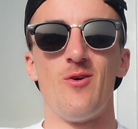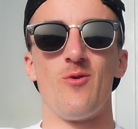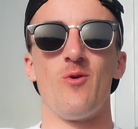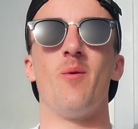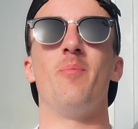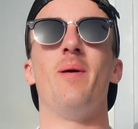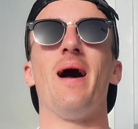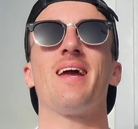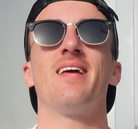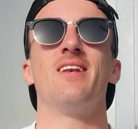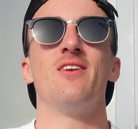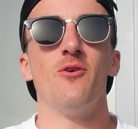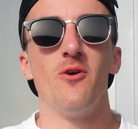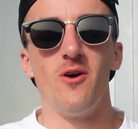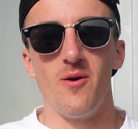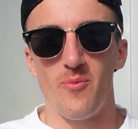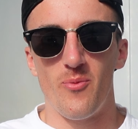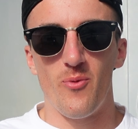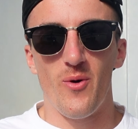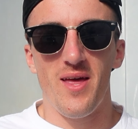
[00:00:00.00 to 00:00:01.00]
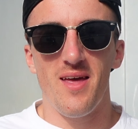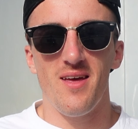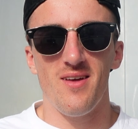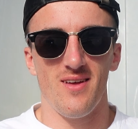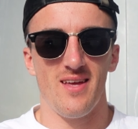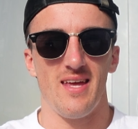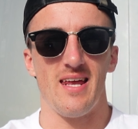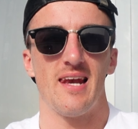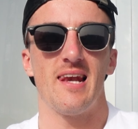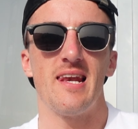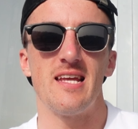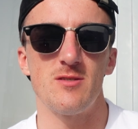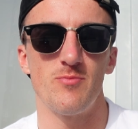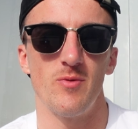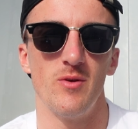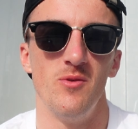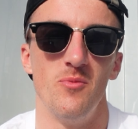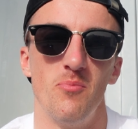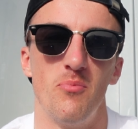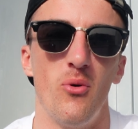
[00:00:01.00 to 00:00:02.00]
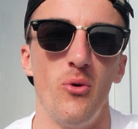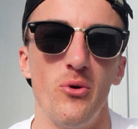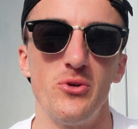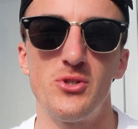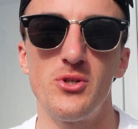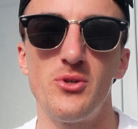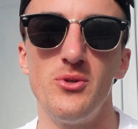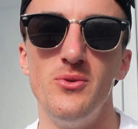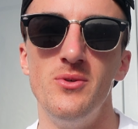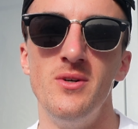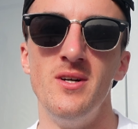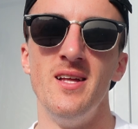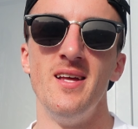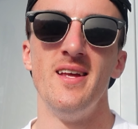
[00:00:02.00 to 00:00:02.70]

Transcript: we're back in Europe. We're here in Lisbon, Portugal.